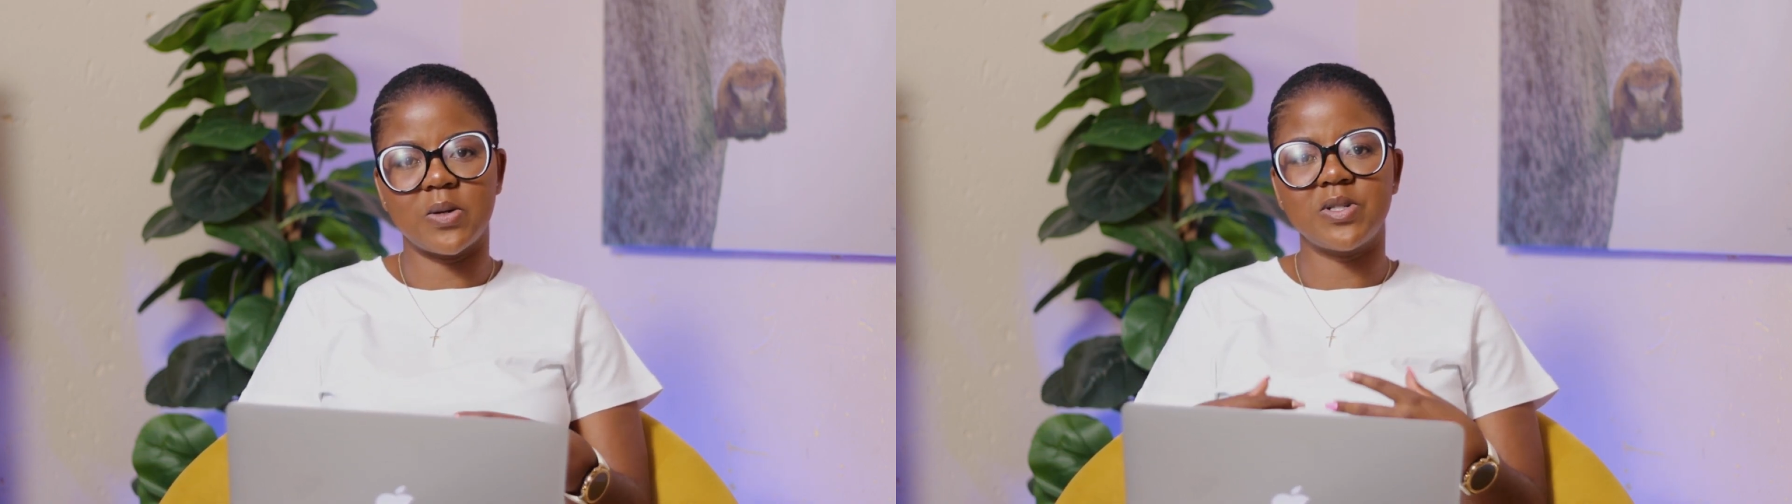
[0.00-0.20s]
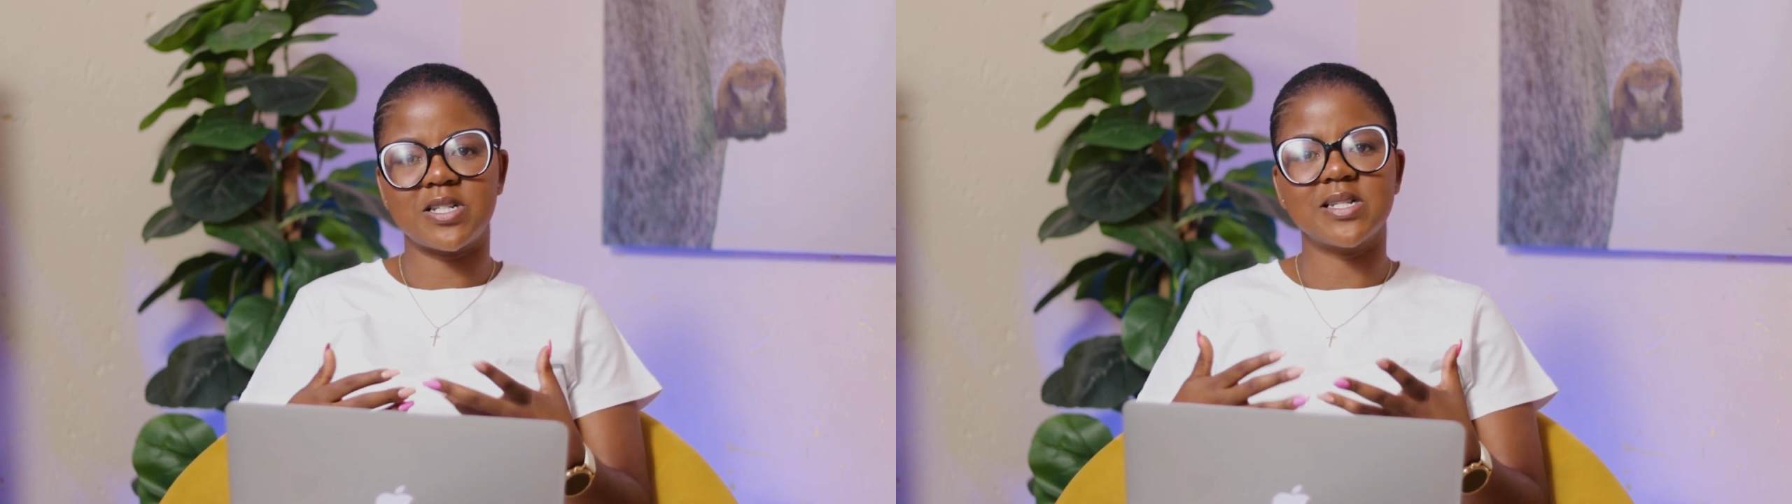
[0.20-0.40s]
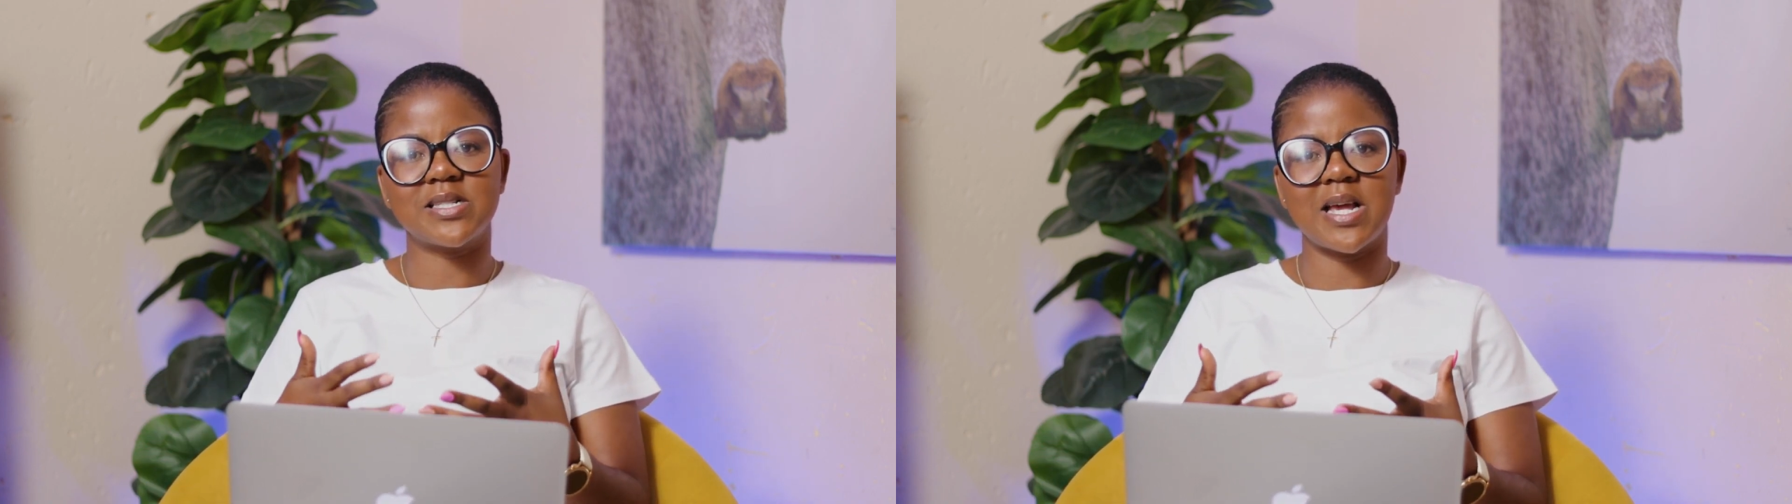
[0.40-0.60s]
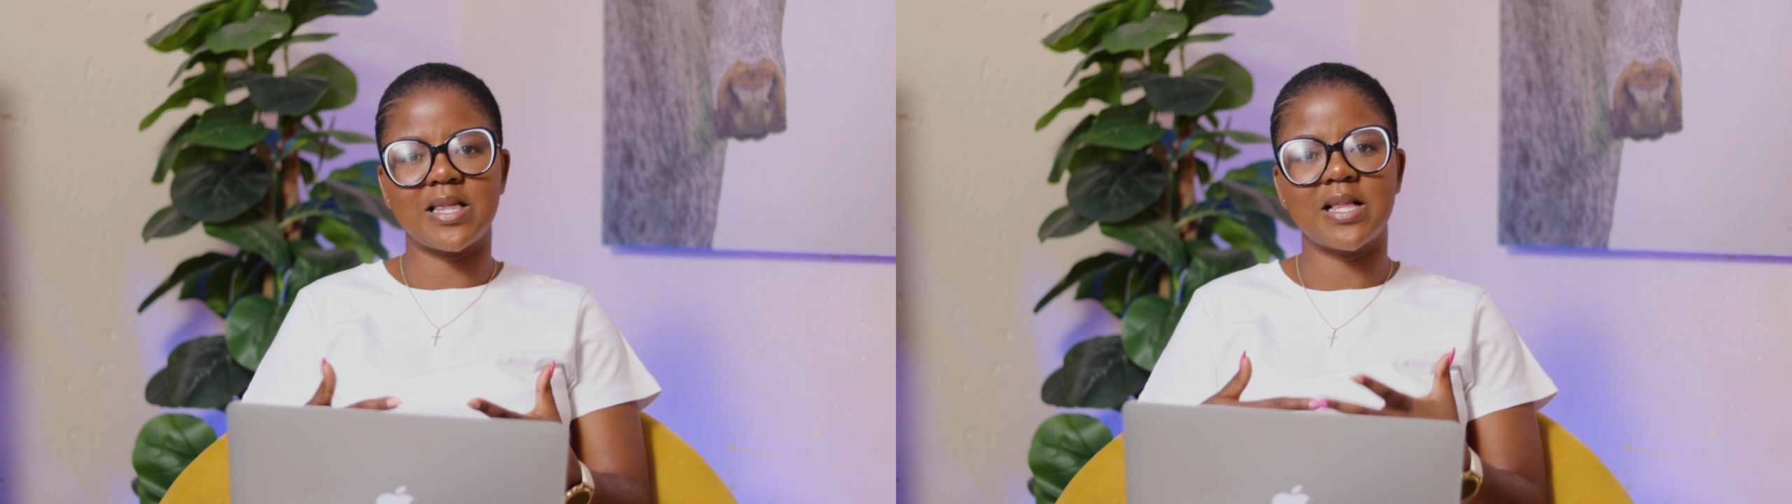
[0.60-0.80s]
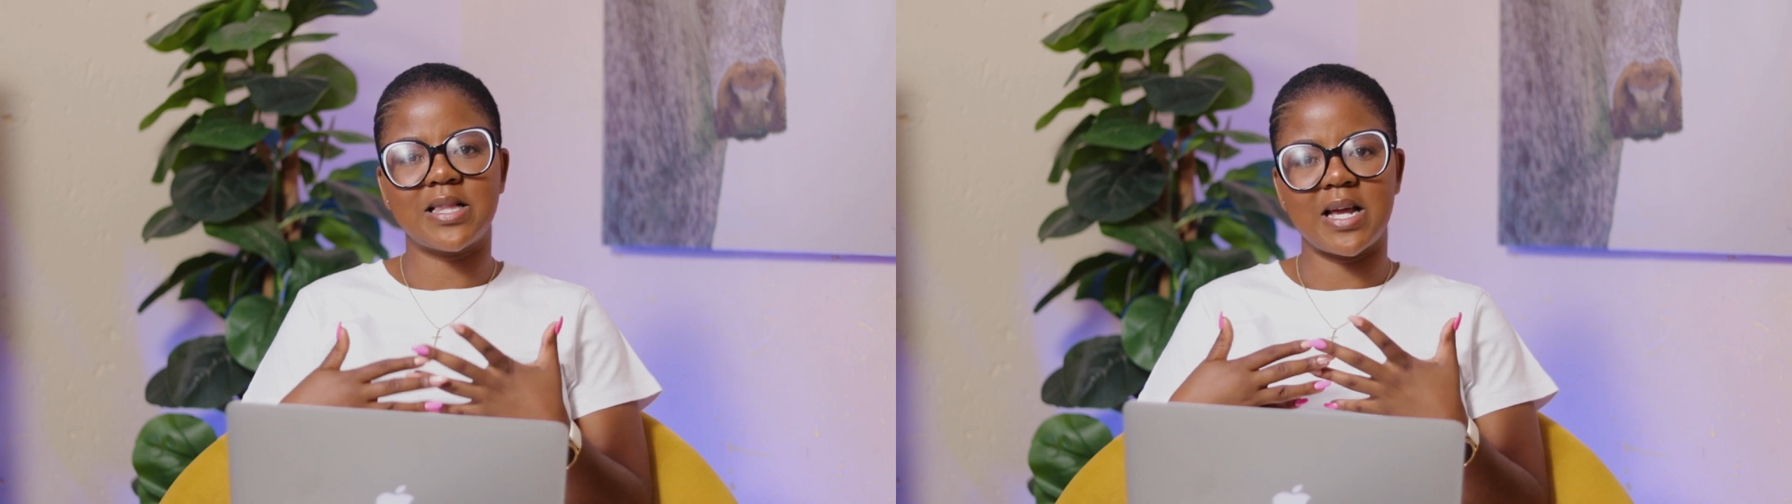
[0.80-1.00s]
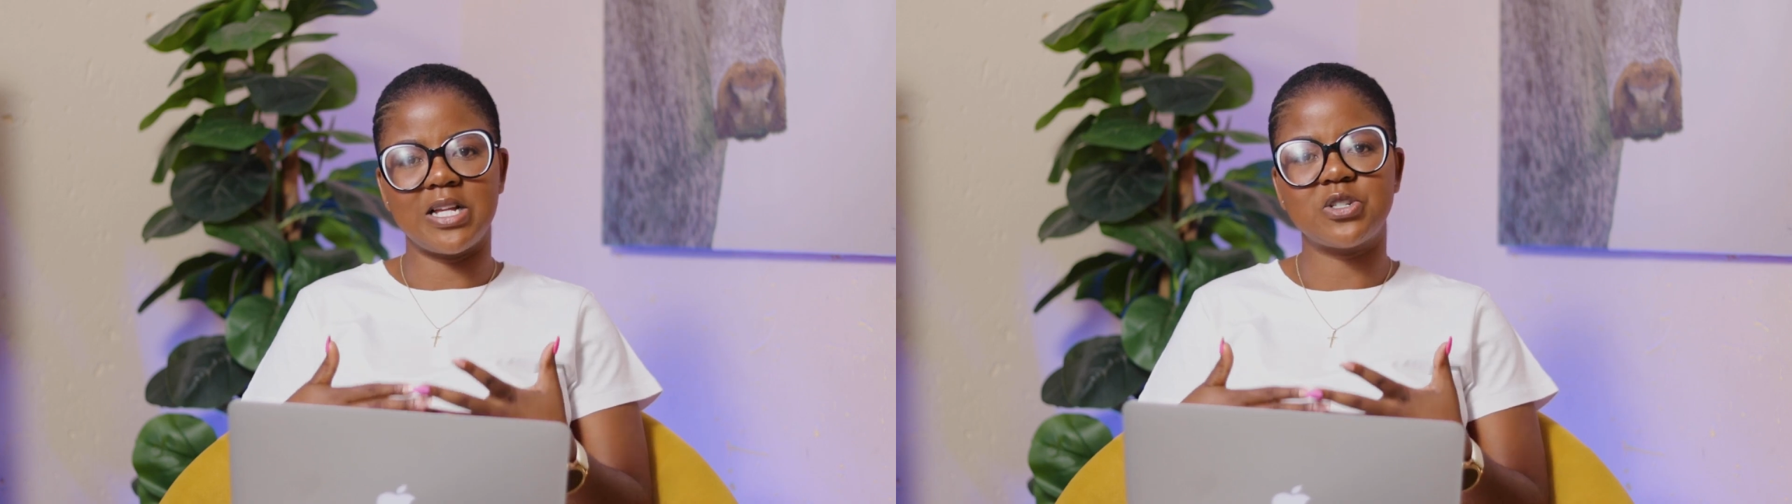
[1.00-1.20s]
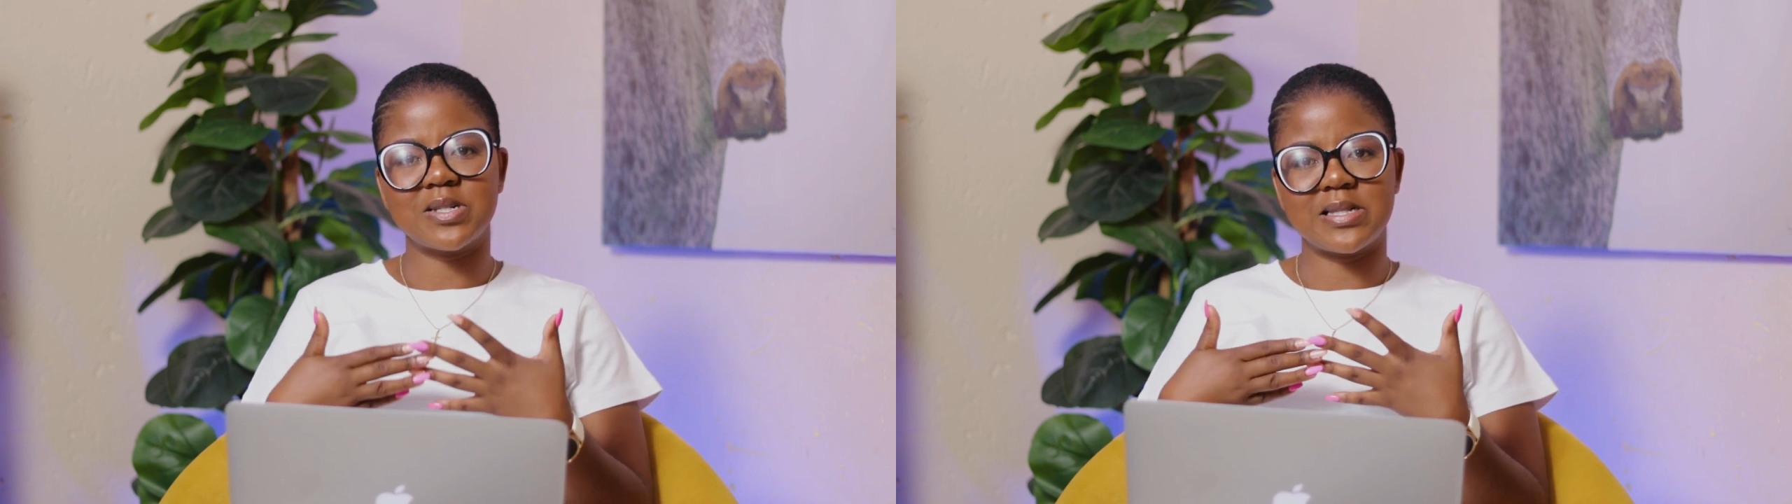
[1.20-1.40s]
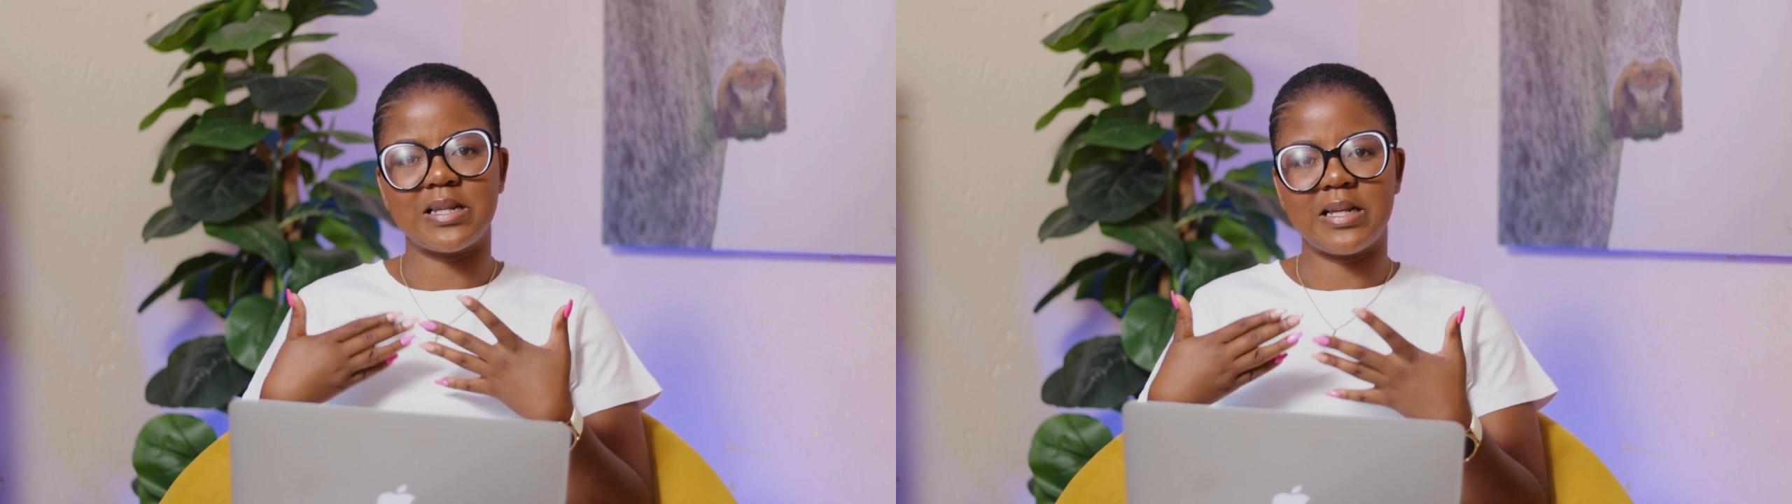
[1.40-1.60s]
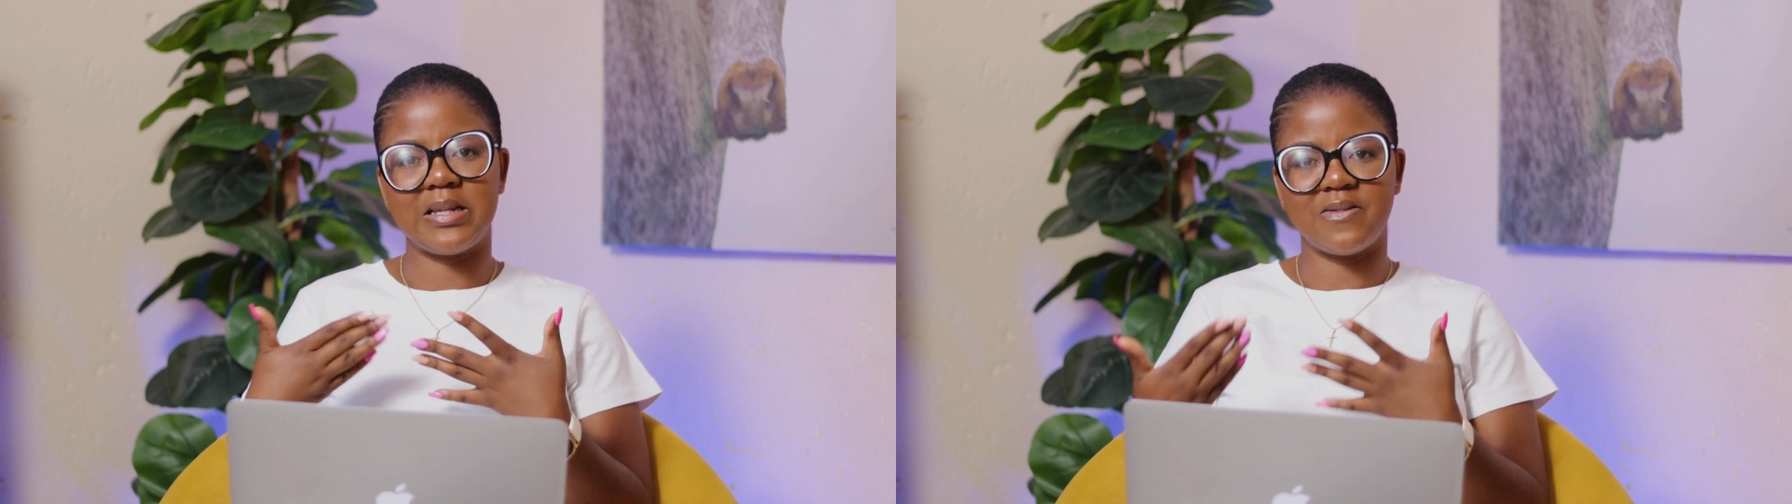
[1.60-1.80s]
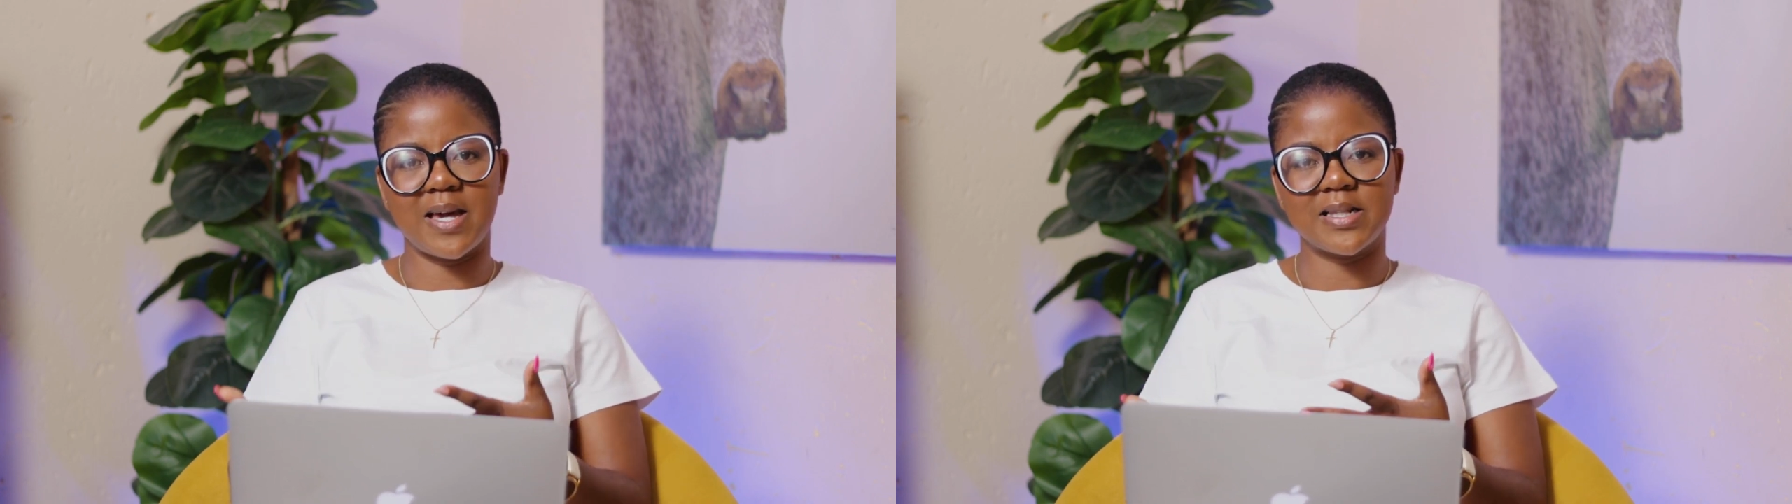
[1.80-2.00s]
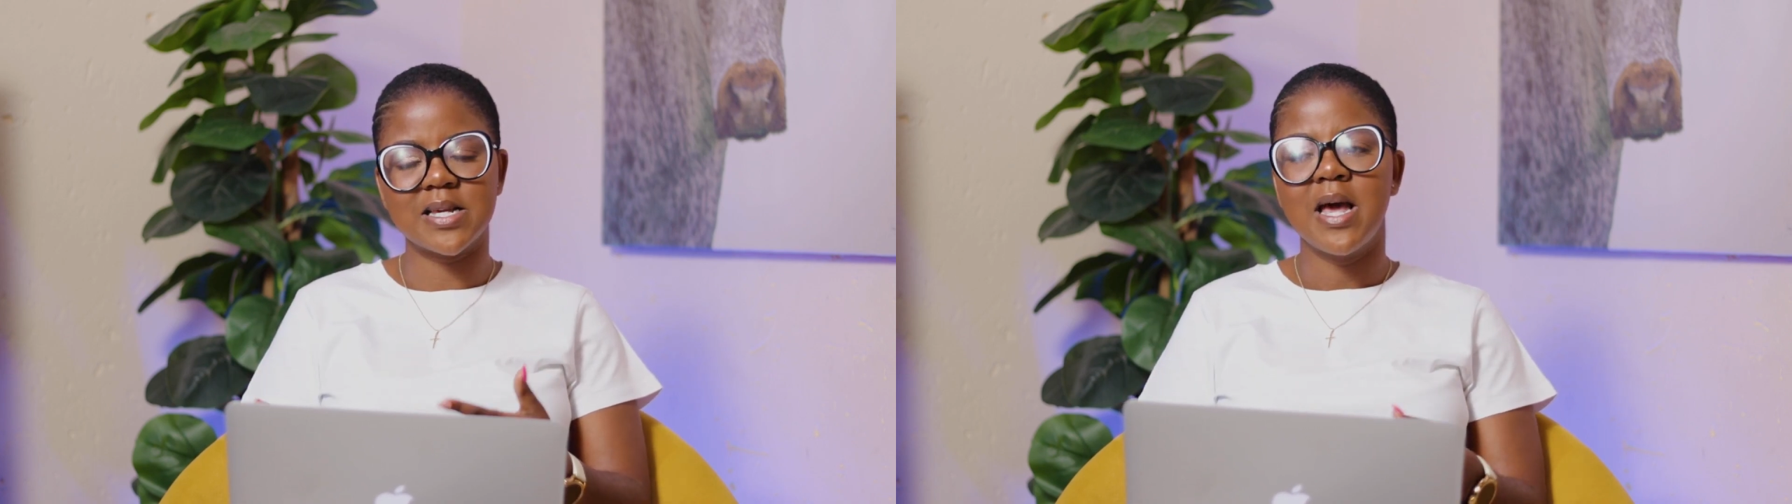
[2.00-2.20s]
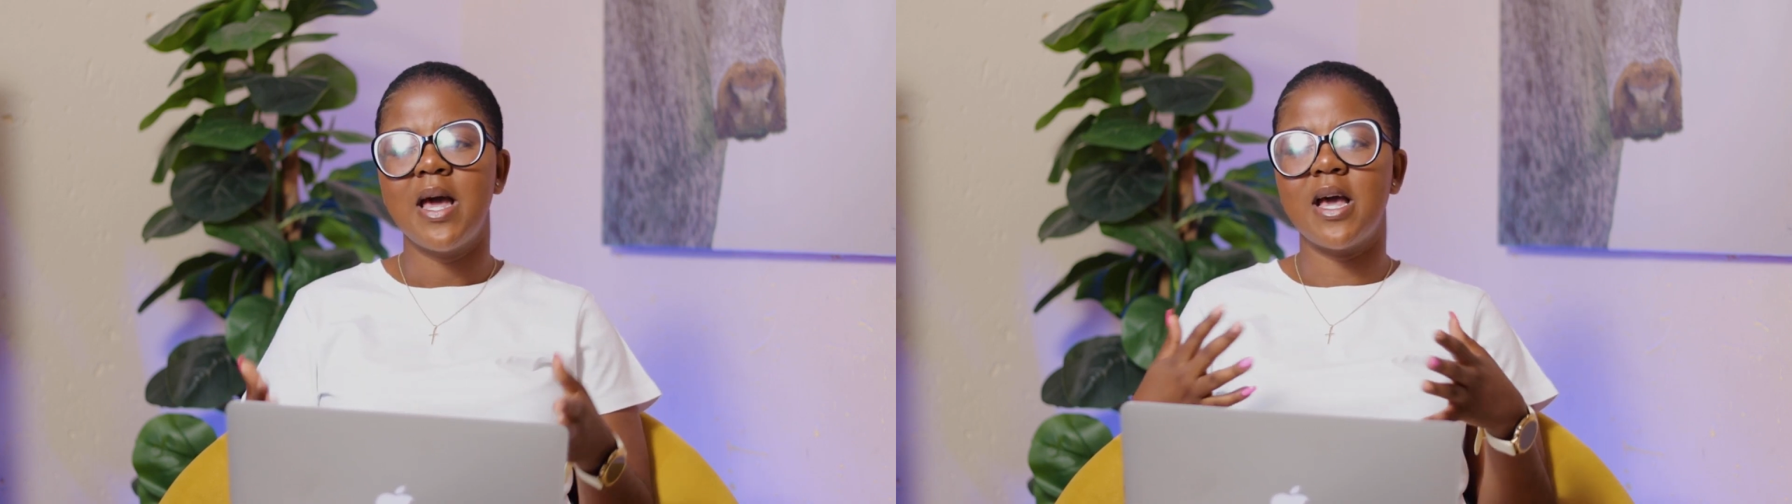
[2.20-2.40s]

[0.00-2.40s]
They would just say that they're interested in events.